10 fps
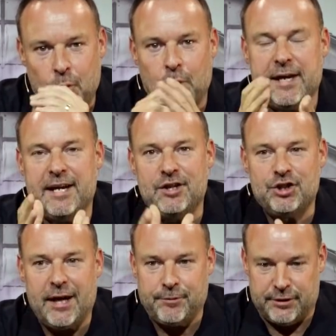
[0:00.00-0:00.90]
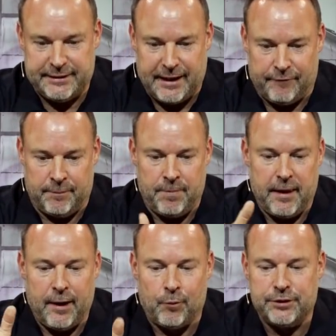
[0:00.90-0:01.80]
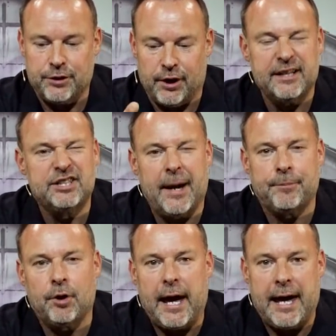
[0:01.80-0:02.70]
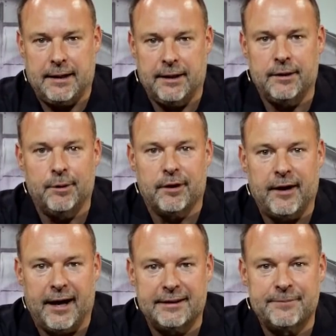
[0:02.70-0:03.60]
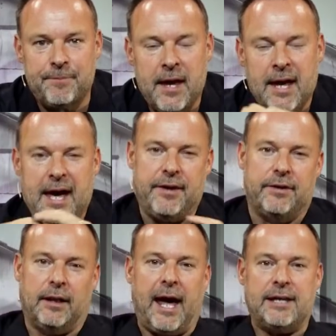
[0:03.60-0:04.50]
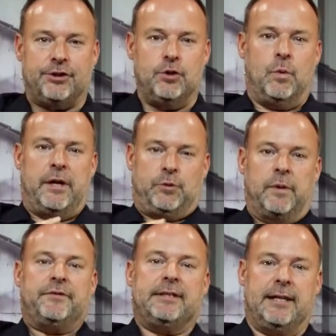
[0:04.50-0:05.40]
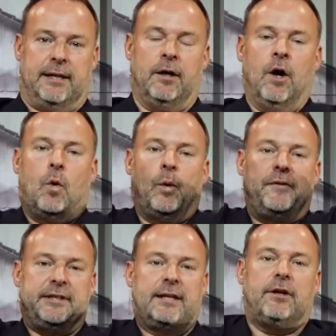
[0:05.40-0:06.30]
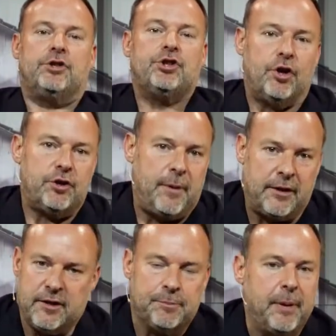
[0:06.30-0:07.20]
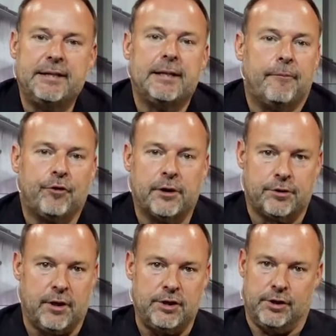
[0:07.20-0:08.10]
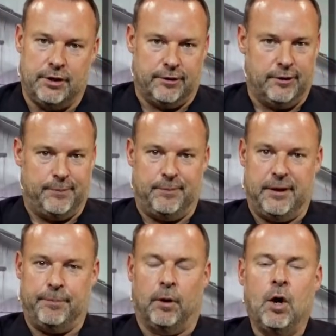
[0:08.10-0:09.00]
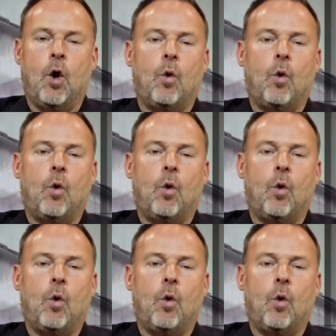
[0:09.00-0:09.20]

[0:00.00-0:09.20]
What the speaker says: We end chapter 7, and we're starting chapter 8 in the book of Acts. And in the last 2 weeks, we've seen the church at this pent-up frustration in a group of people.